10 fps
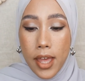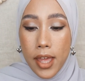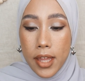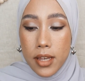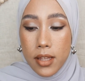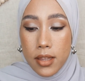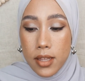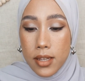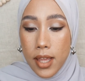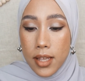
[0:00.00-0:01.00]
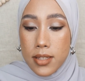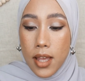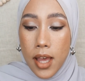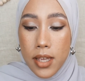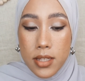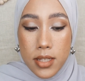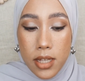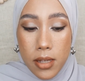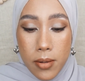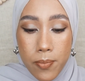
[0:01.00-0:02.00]
And the next
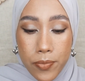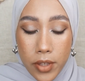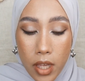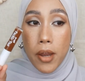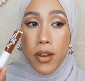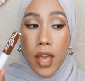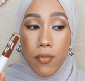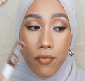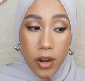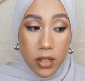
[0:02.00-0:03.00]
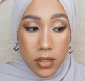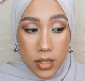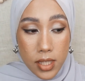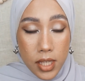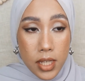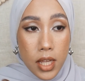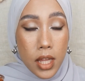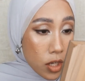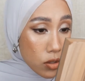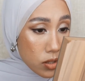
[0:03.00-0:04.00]
item, Berry and Freckle Tint.
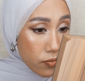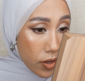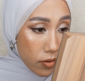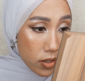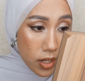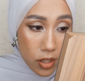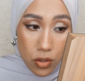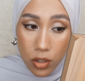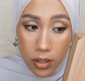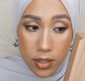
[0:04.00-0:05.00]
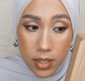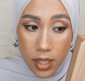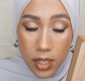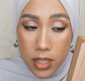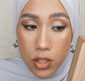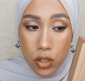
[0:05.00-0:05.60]
It looks very natural on the skin.